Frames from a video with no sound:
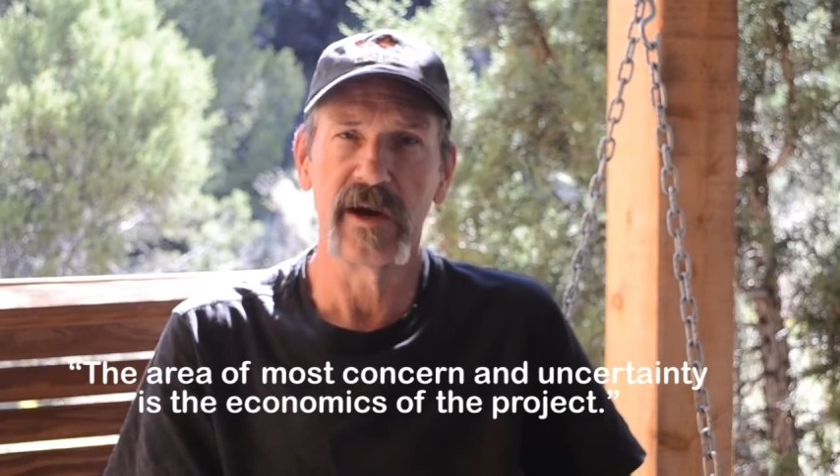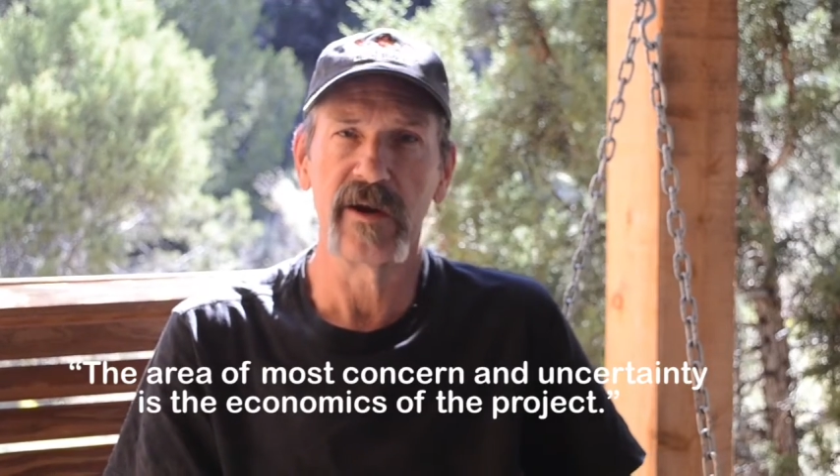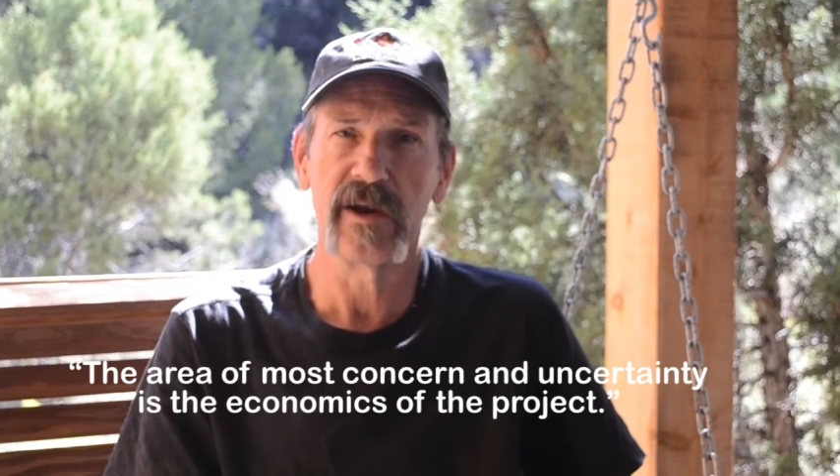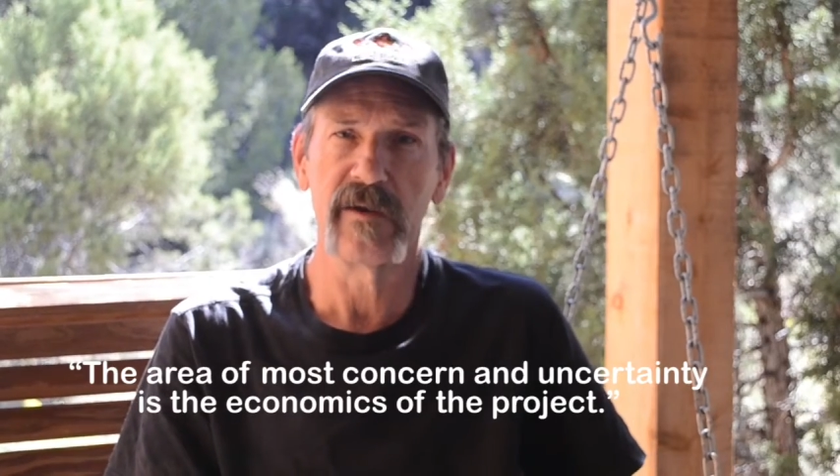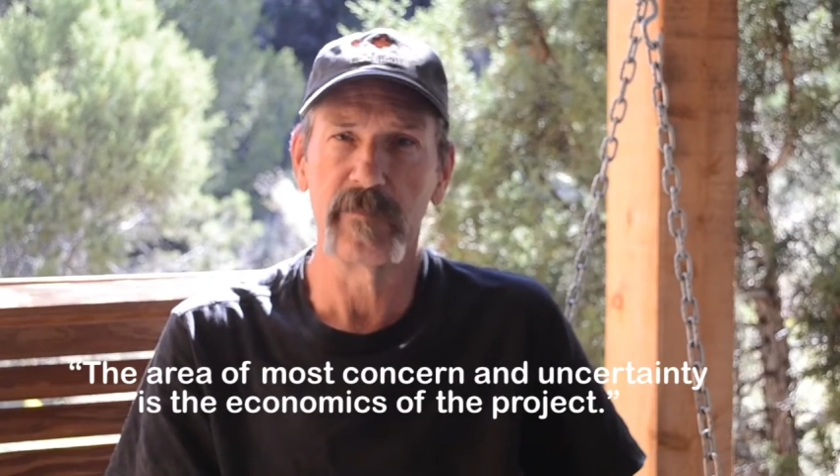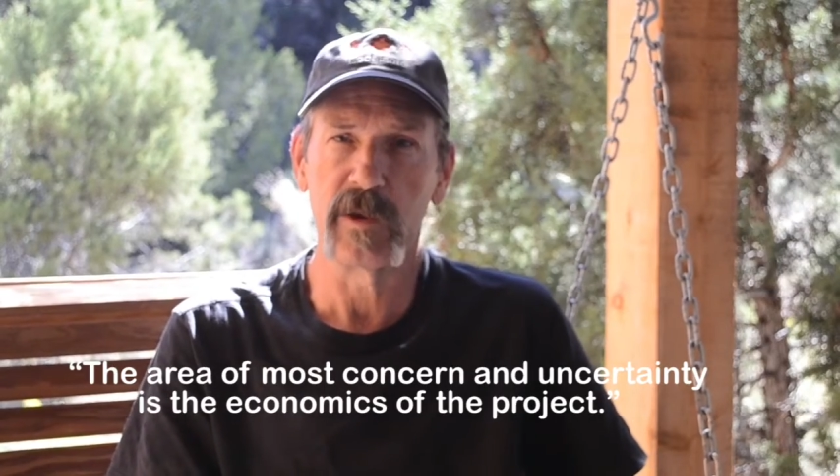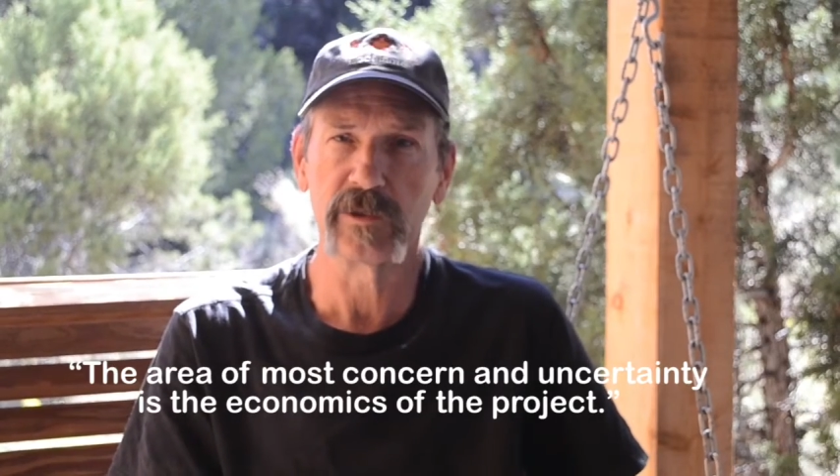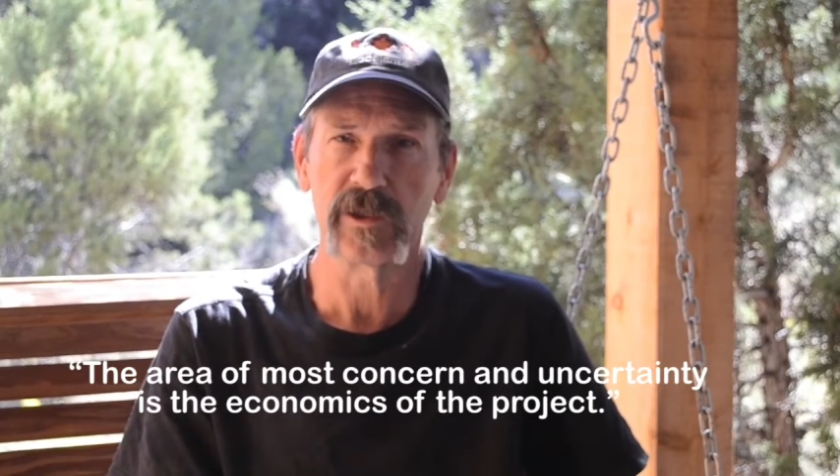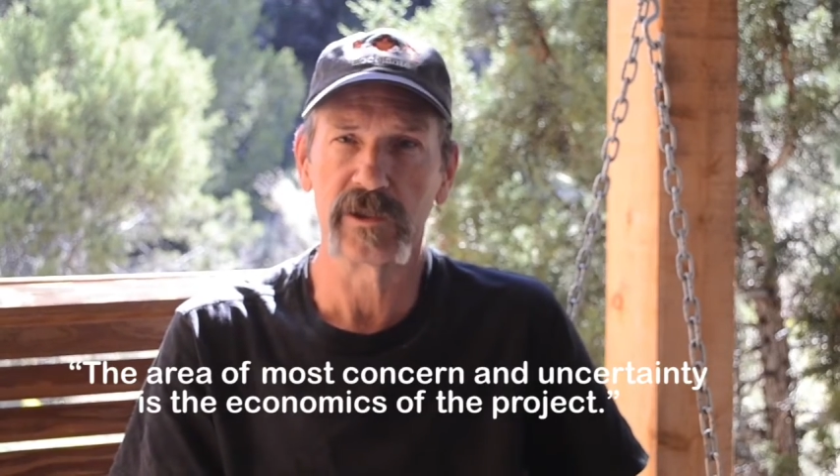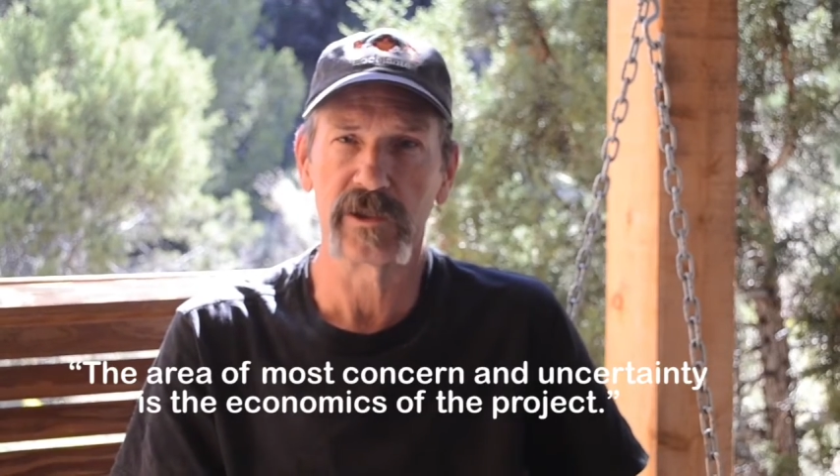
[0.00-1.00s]
area of
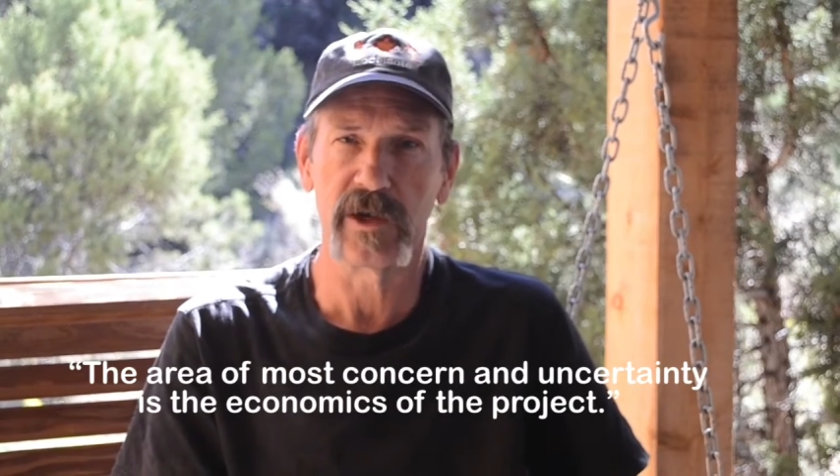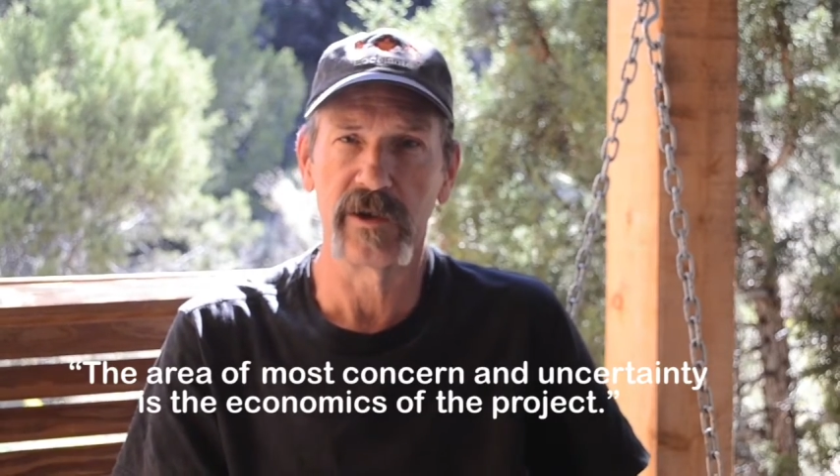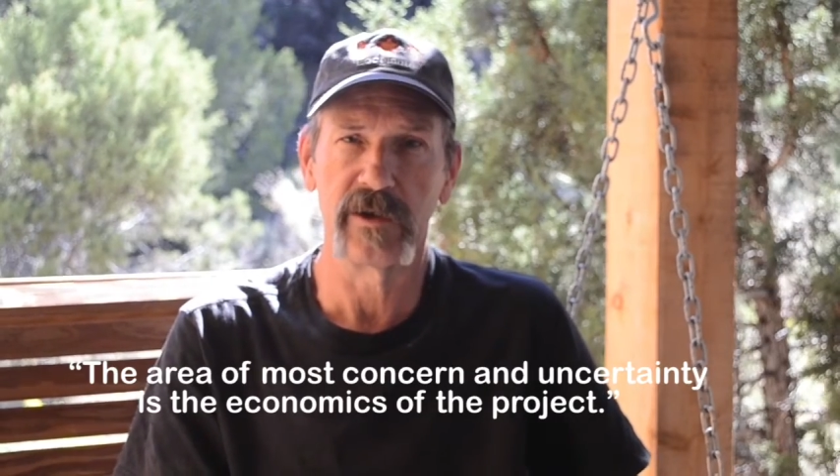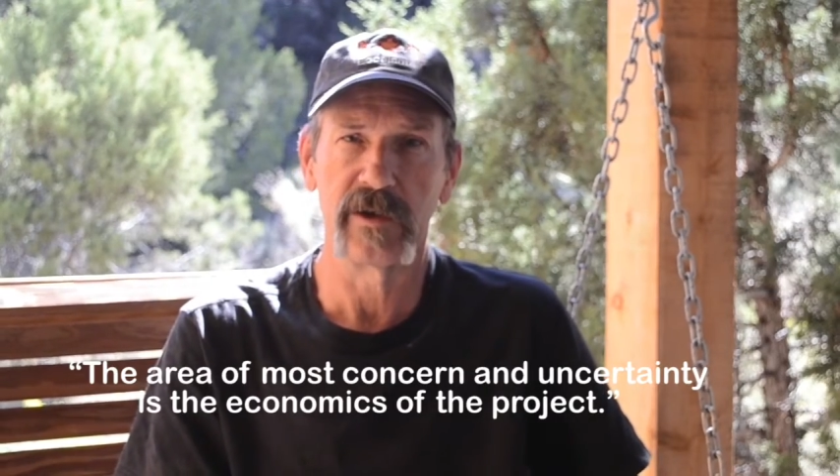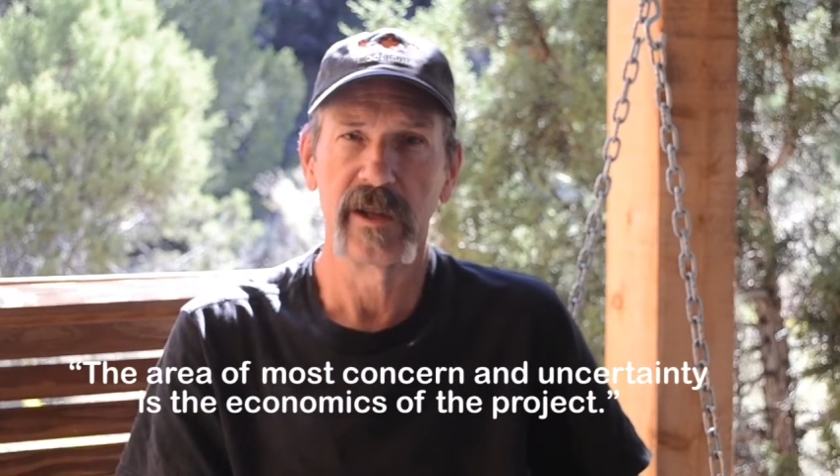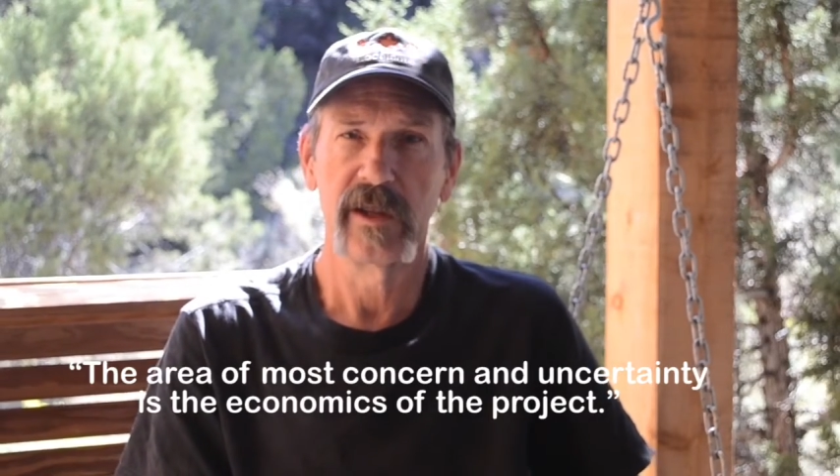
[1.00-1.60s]
most concern